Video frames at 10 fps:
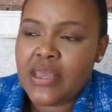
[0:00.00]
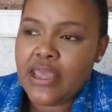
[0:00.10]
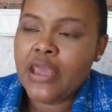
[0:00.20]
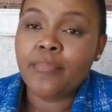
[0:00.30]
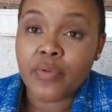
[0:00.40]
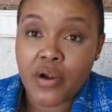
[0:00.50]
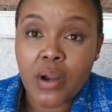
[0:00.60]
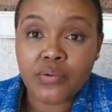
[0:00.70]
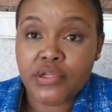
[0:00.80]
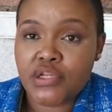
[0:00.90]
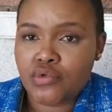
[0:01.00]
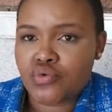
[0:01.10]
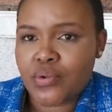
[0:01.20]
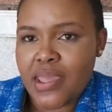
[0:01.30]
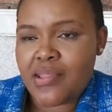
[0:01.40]
um, grounded and
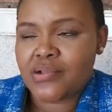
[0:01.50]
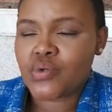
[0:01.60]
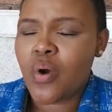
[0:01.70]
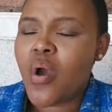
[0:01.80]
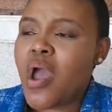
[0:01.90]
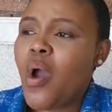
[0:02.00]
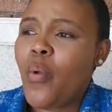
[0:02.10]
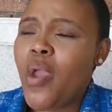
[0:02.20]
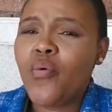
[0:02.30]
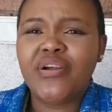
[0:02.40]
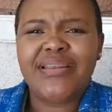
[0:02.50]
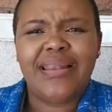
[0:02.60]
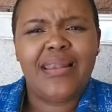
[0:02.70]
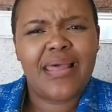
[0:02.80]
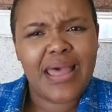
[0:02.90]
together so we would
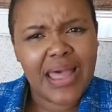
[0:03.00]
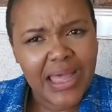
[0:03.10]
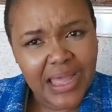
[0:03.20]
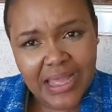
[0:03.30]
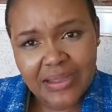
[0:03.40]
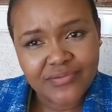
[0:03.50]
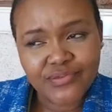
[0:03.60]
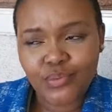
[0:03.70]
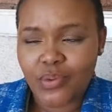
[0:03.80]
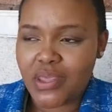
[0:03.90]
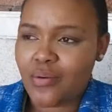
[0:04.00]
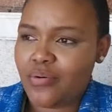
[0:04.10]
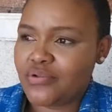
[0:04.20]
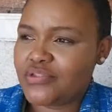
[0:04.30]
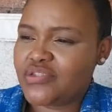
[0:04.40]
laugh we would